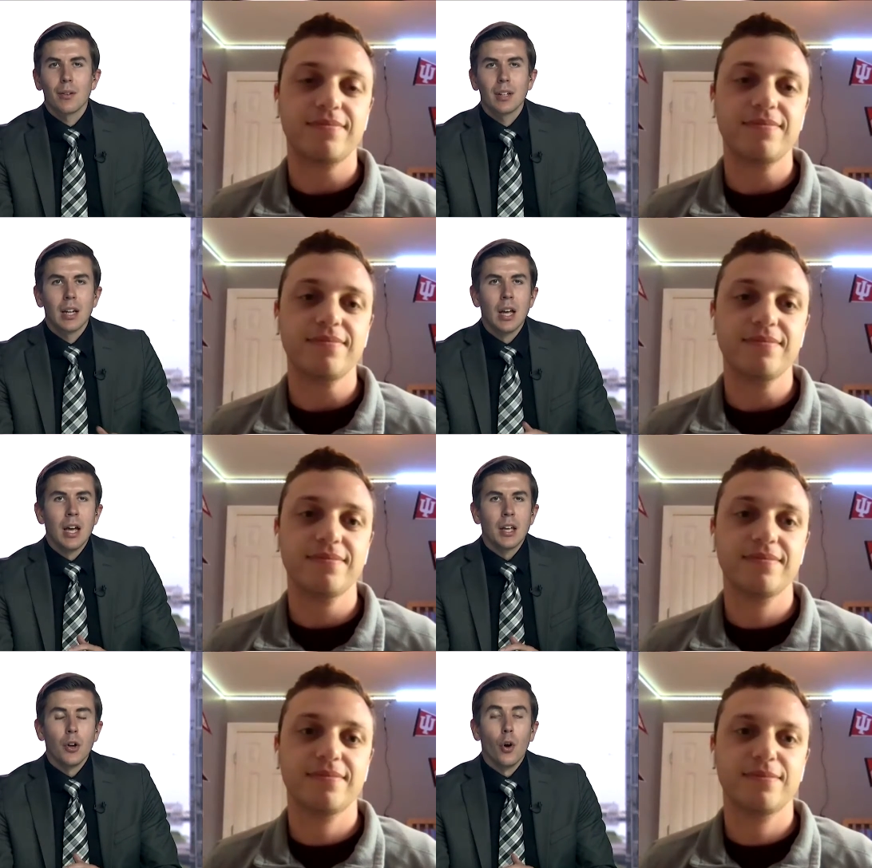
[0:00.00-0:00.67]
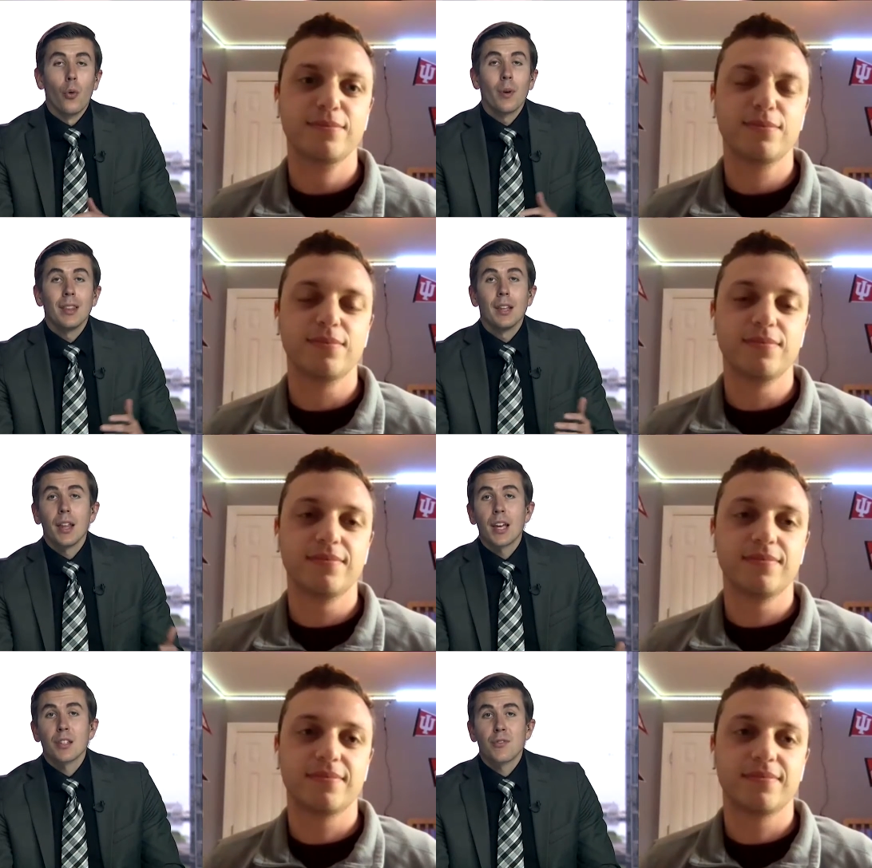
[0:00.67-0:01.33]
Speaker 1: And, you know, in the
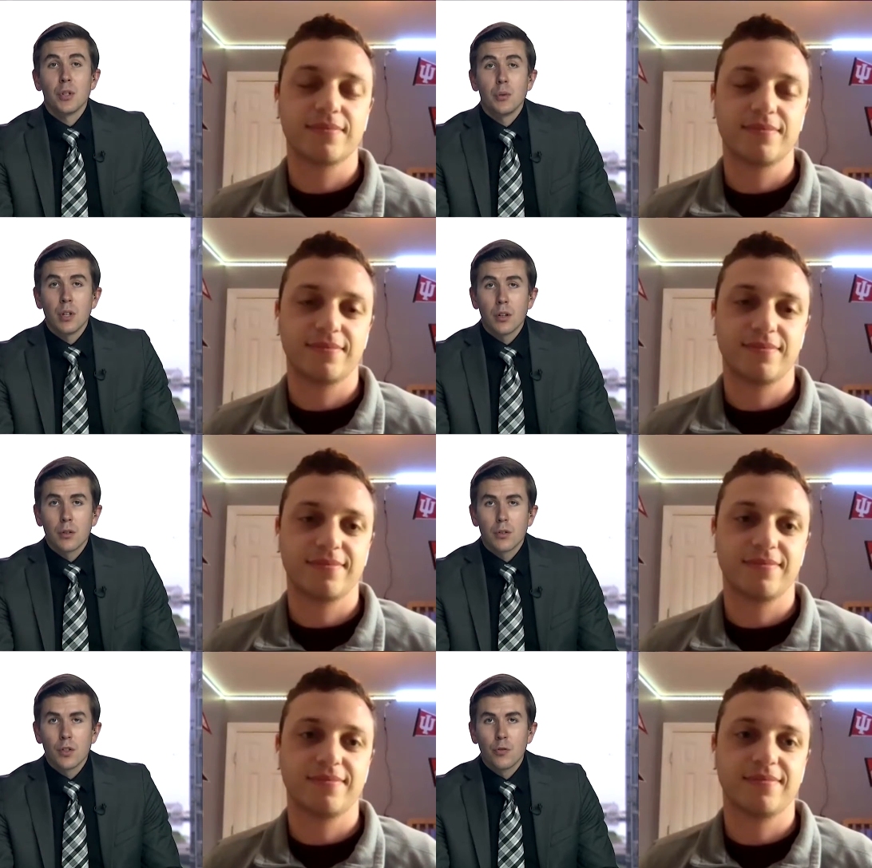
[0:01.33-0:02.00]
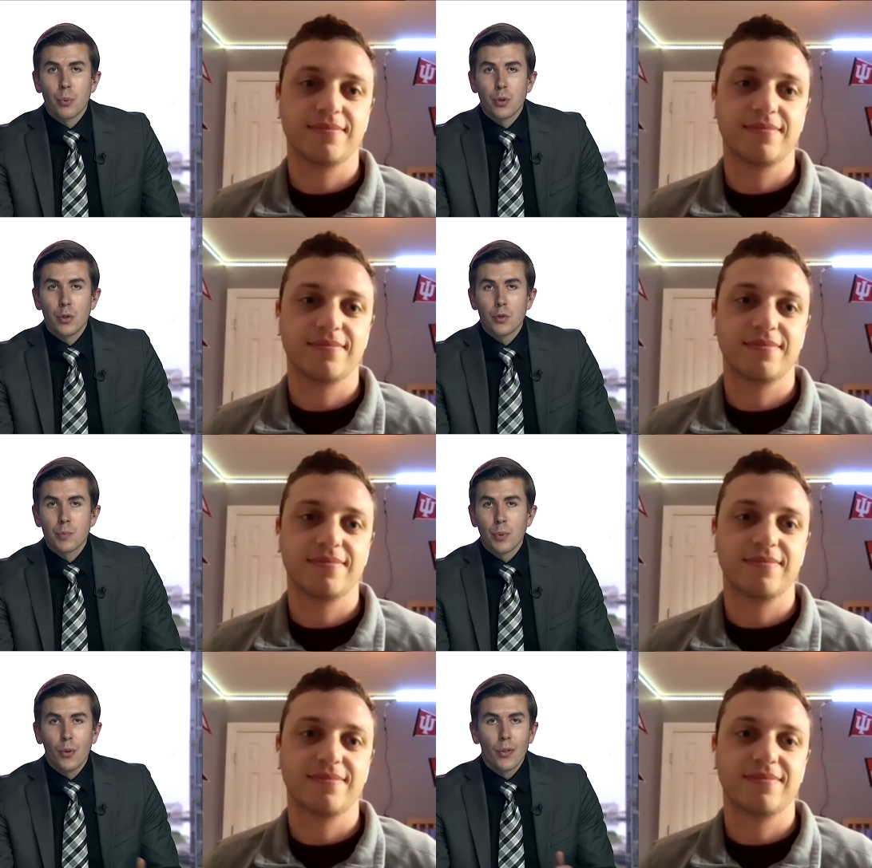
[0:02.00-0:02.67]
last few years, you've
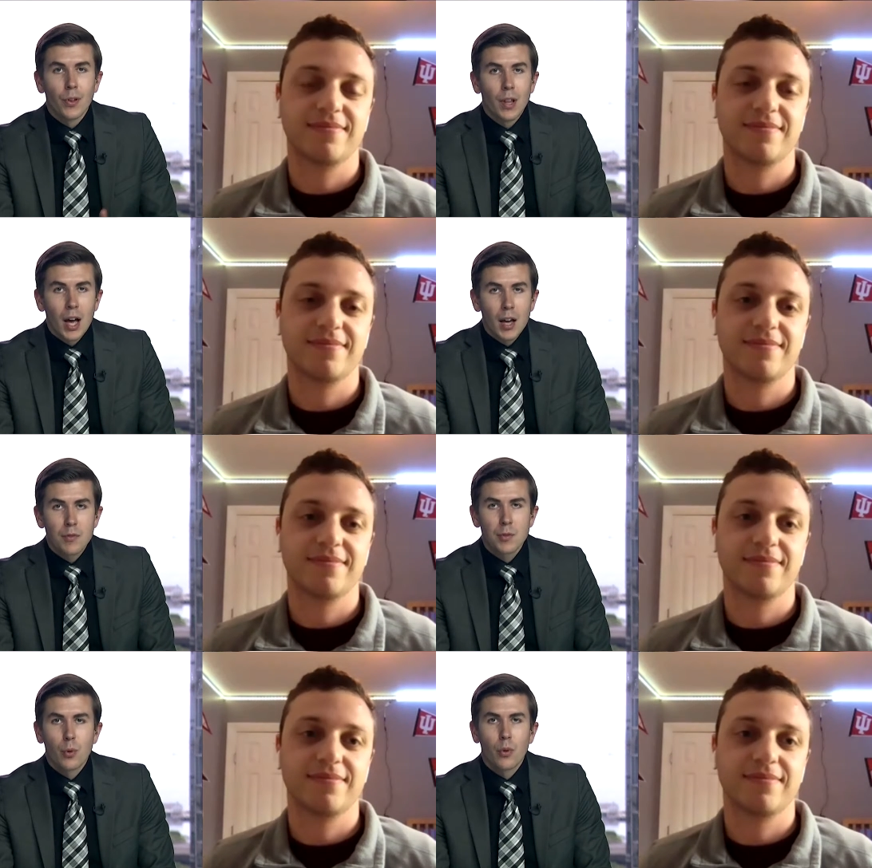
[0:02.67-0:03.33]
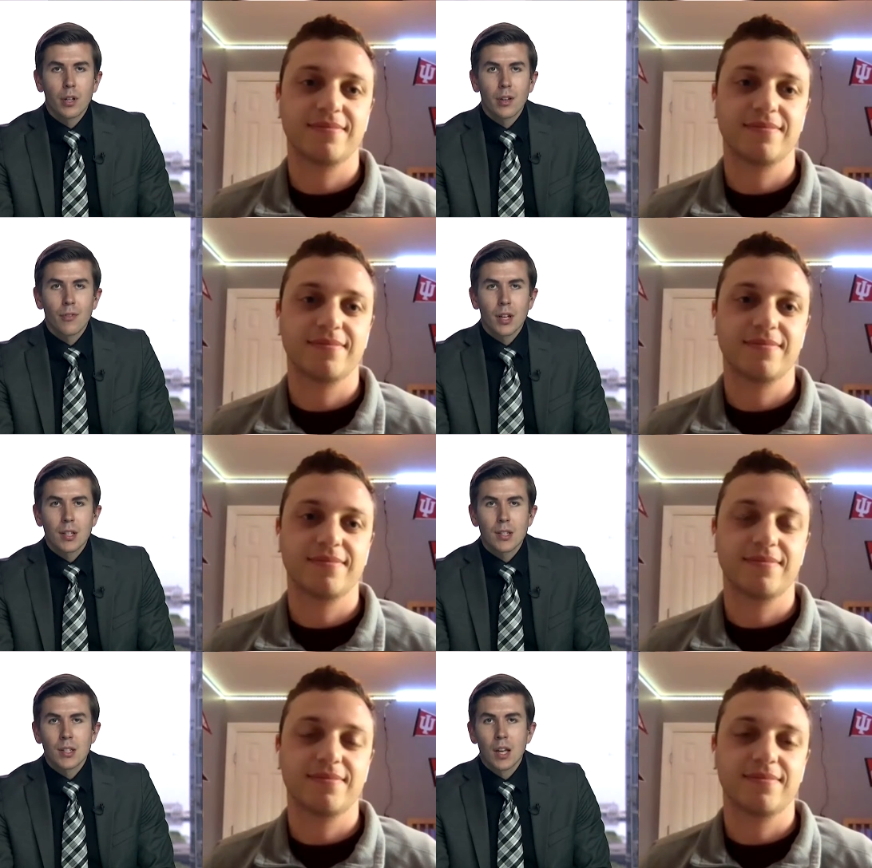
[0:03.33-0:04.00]
produced both live sporting
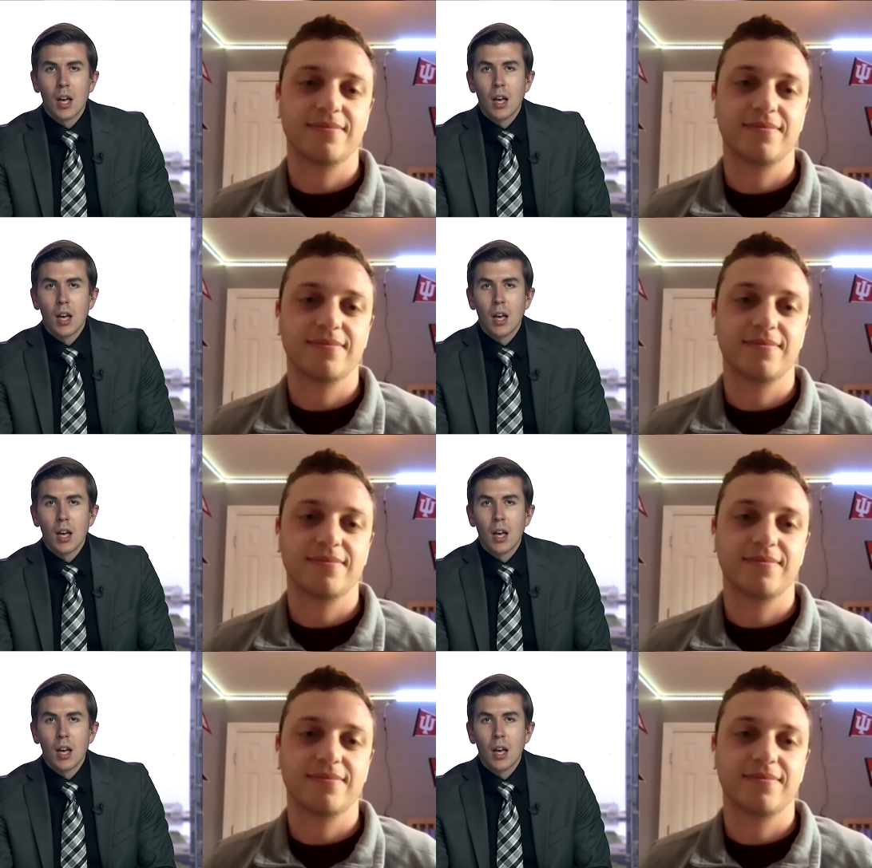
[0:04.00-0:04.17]
events